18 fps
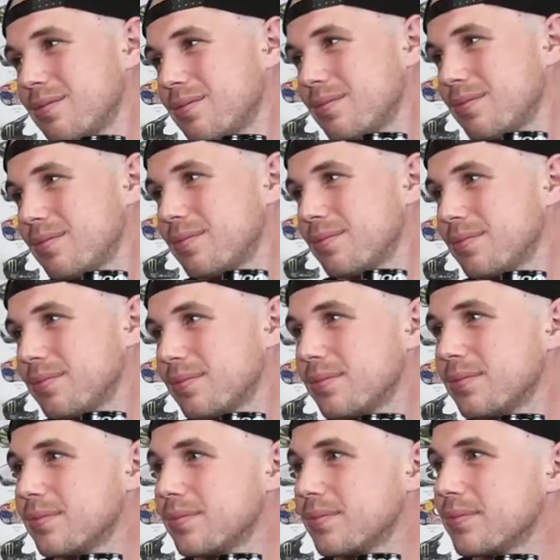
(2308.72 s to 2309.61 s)

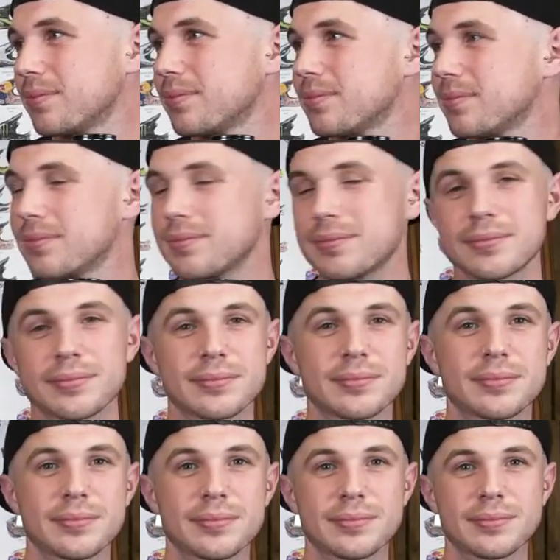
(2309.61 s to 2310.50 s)

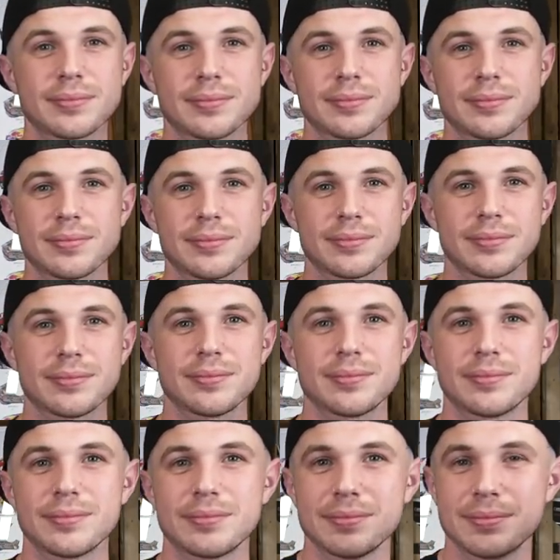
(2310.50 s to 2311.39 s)

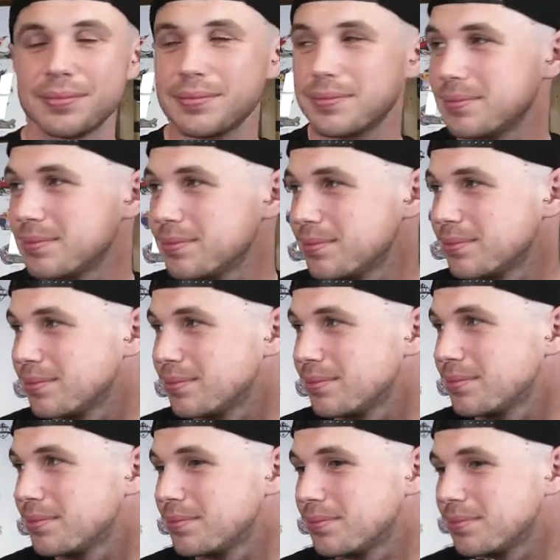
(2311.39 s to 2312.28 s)

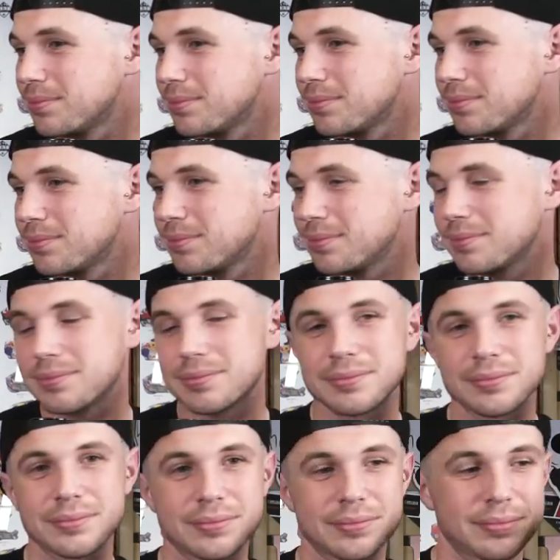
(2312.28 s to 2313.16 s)

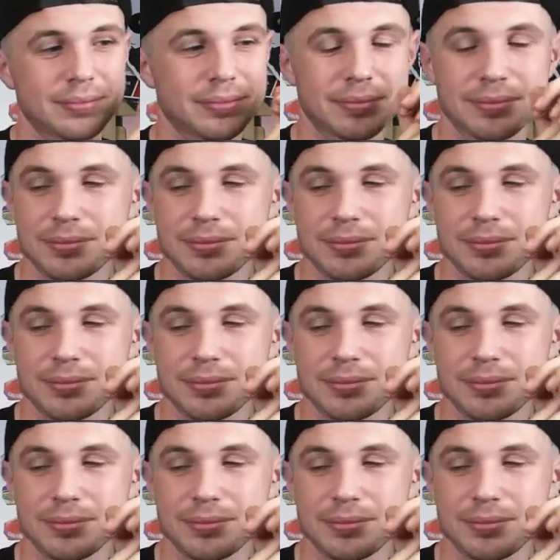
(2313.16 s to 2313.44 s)
No words are spoken by the person on screen.